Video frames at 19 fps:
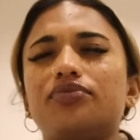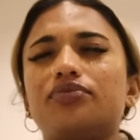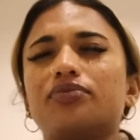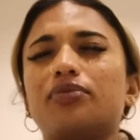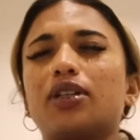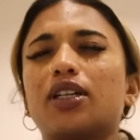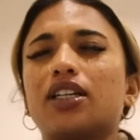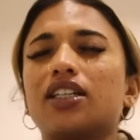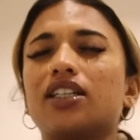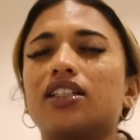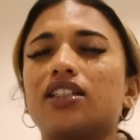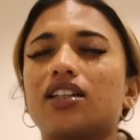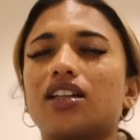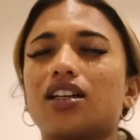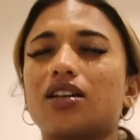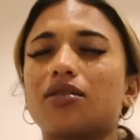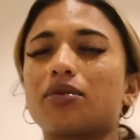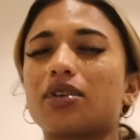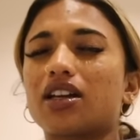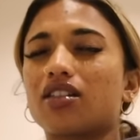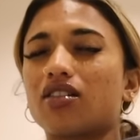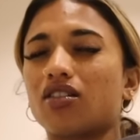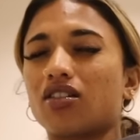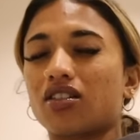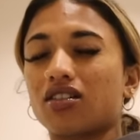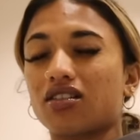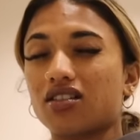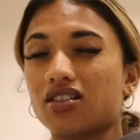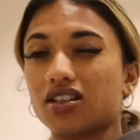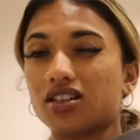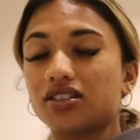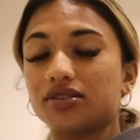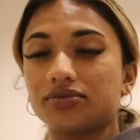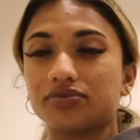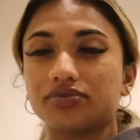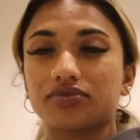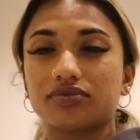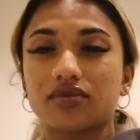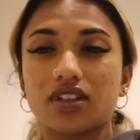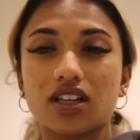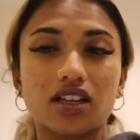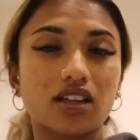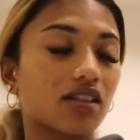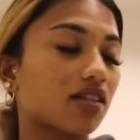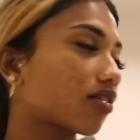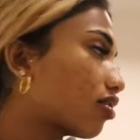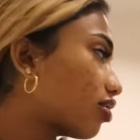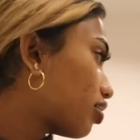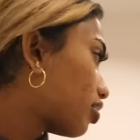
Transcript: But I'm exhausted. It's